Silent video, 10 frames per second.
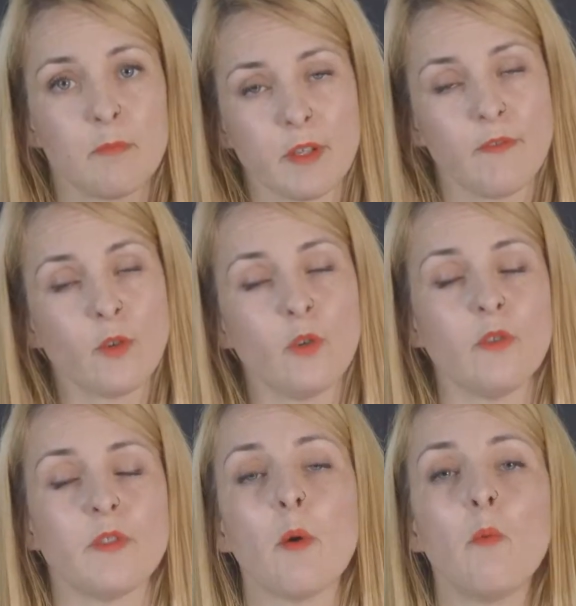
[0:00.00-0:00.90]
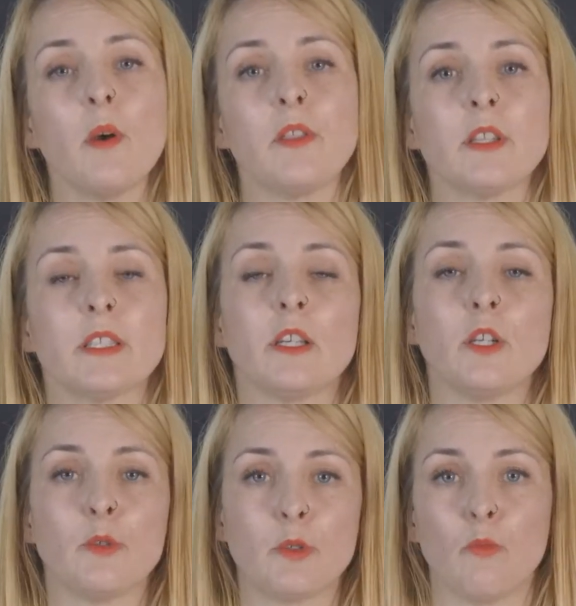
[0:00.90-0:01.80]
before, they're withered to
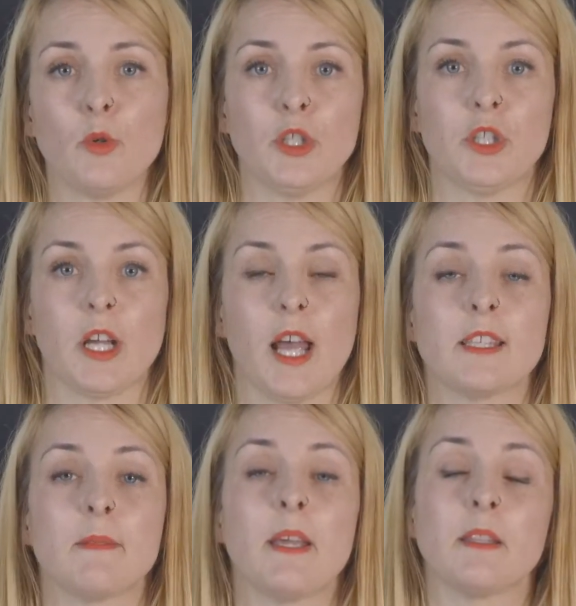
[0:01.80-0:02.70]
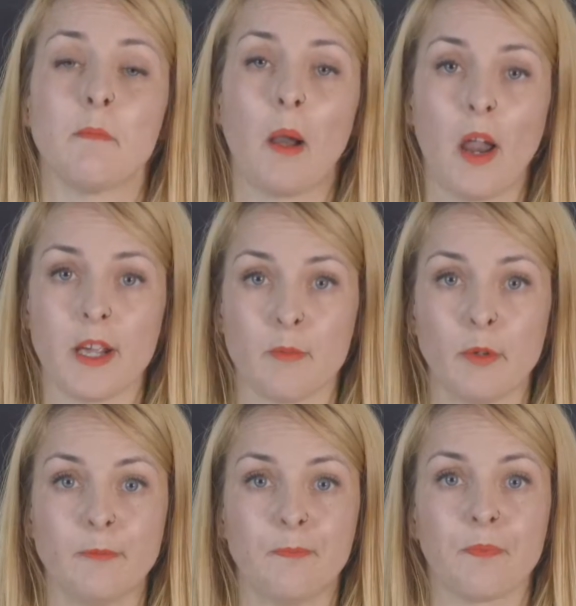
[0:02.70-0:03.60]
lose moisture and to make them
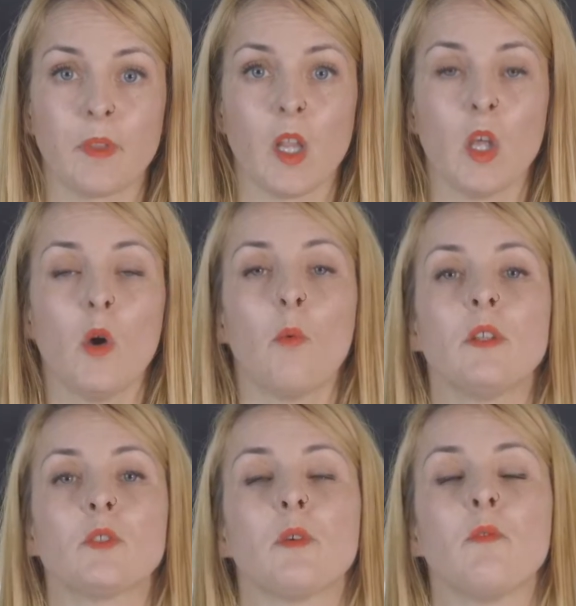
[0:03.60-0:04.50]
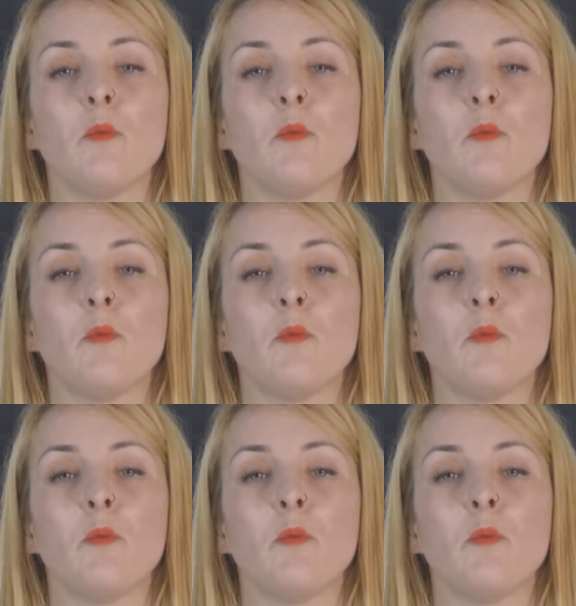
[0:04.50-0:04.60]
pliable. Once we've